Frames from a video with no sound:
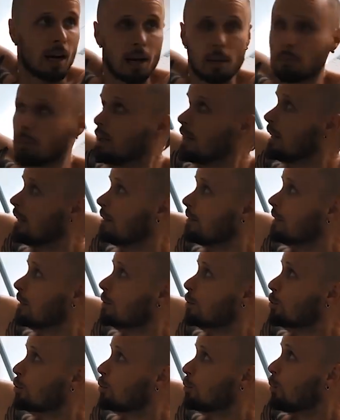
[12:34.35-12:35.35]
I believe
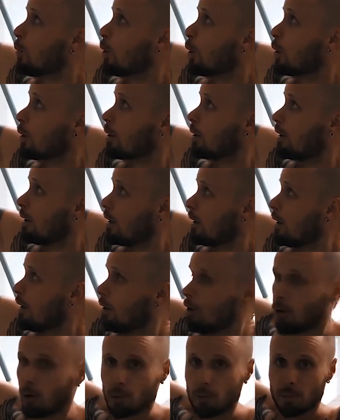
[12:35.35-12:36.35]
it should work
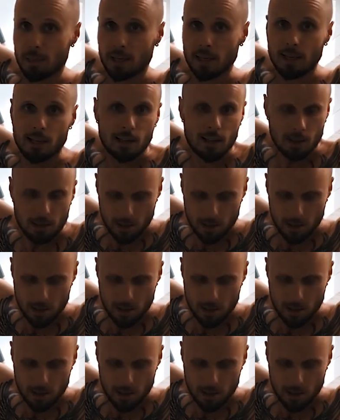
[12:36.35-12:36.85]
on me.